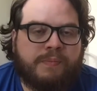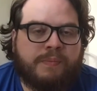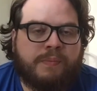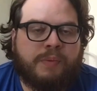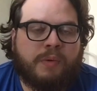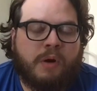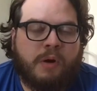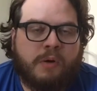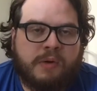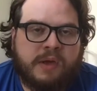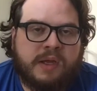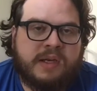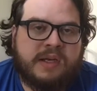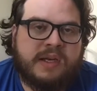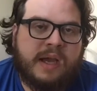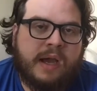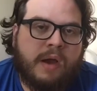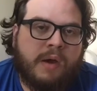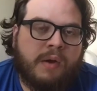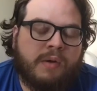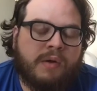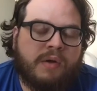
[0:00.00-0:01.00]
broken
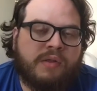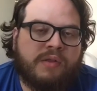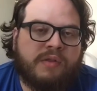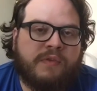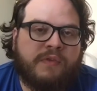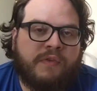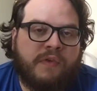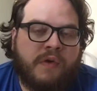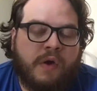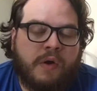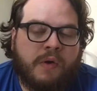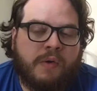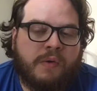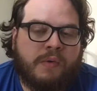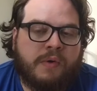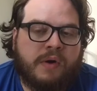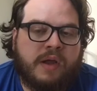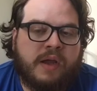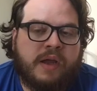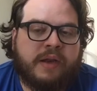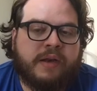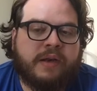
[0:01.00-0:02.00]
down on the
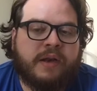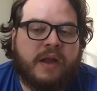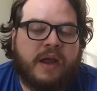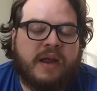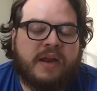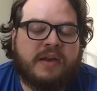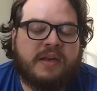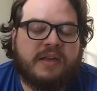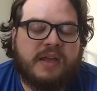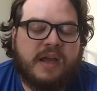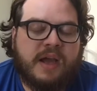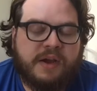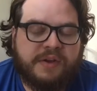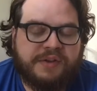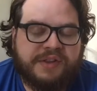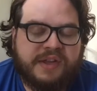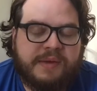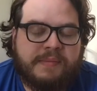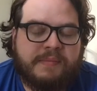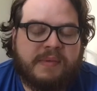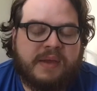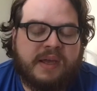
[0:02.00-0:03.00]
phone and yelled
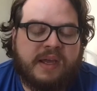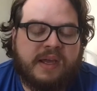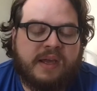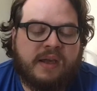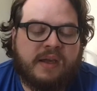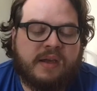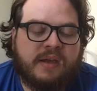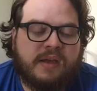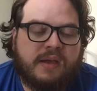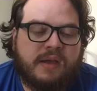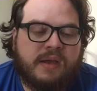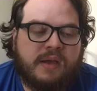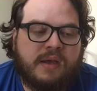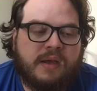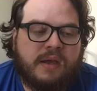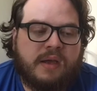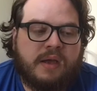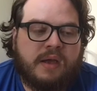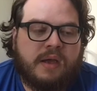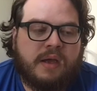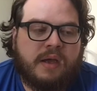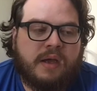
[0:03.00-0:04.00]
at me
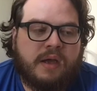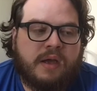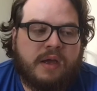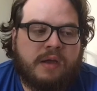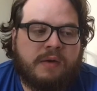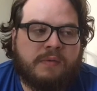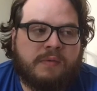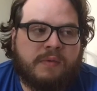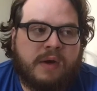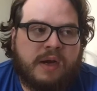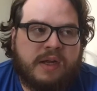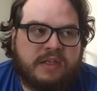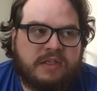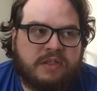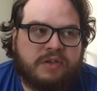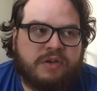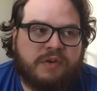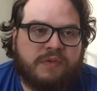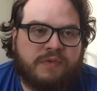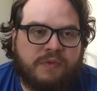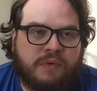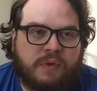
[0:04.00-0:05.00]
and raised
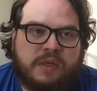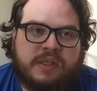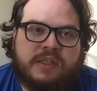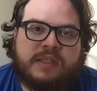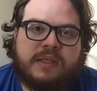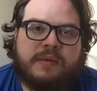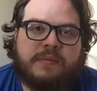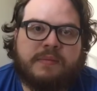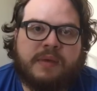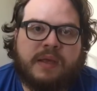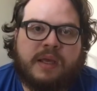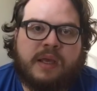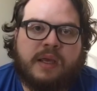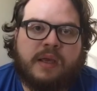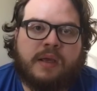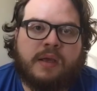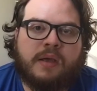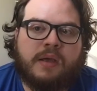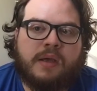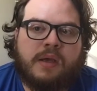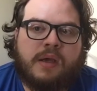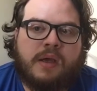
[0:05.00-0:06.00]
her voice at me
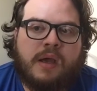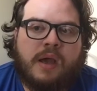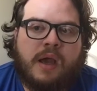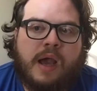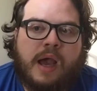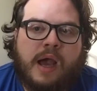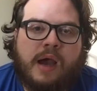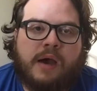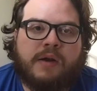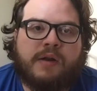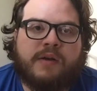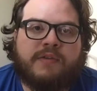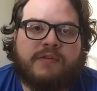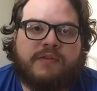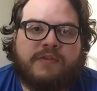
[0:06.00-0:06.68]
out of